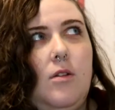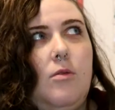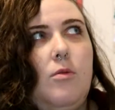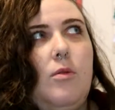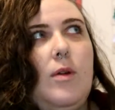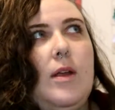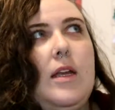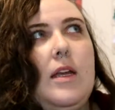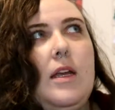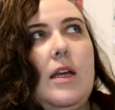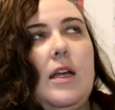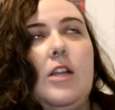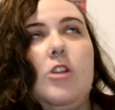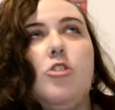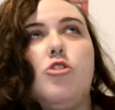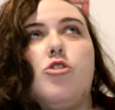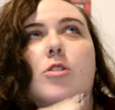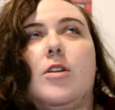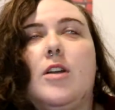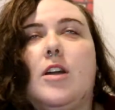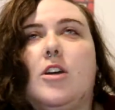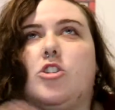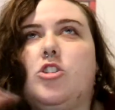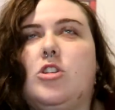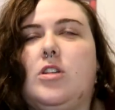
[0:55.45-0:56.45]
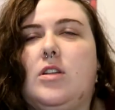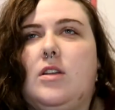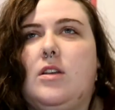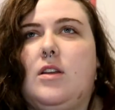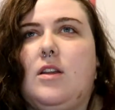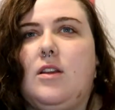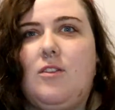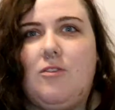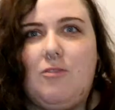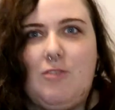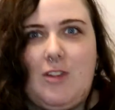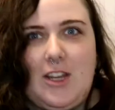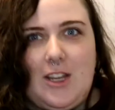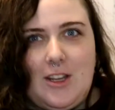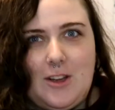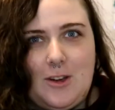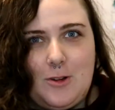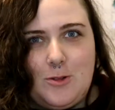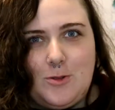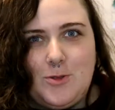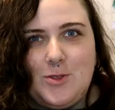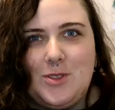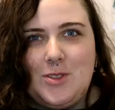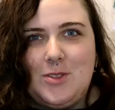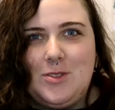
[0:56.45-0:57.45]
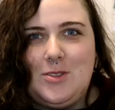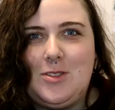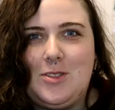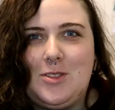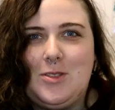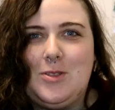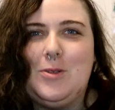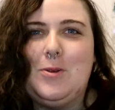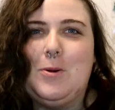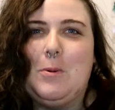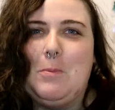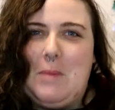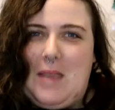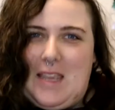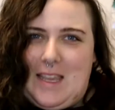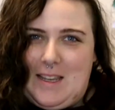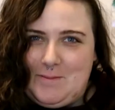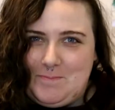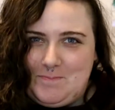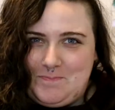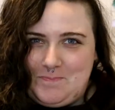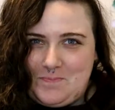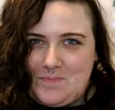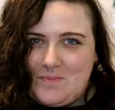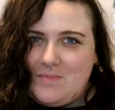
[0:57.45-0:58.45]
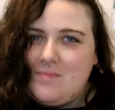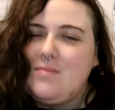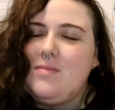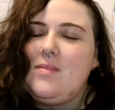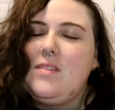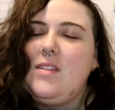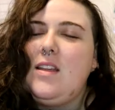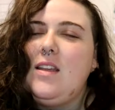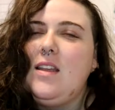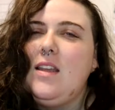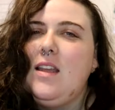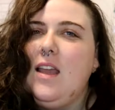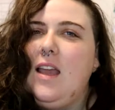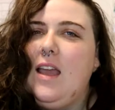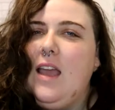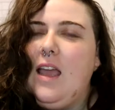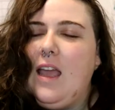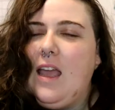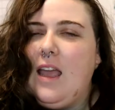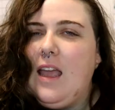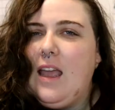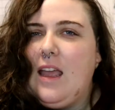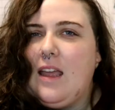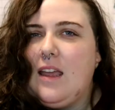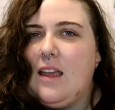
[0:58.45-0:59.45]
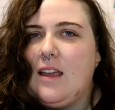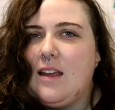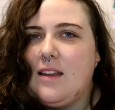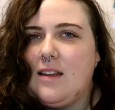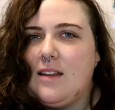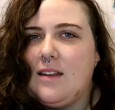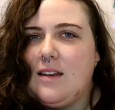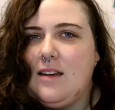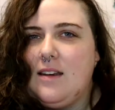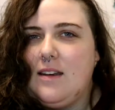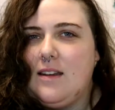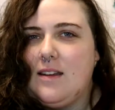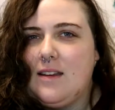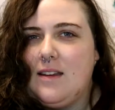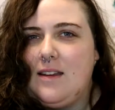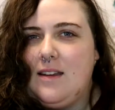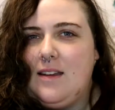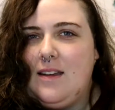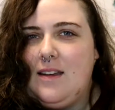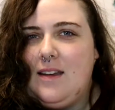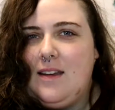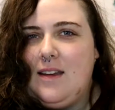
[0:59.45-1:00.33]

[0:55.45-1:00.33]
reintroduction video to me. And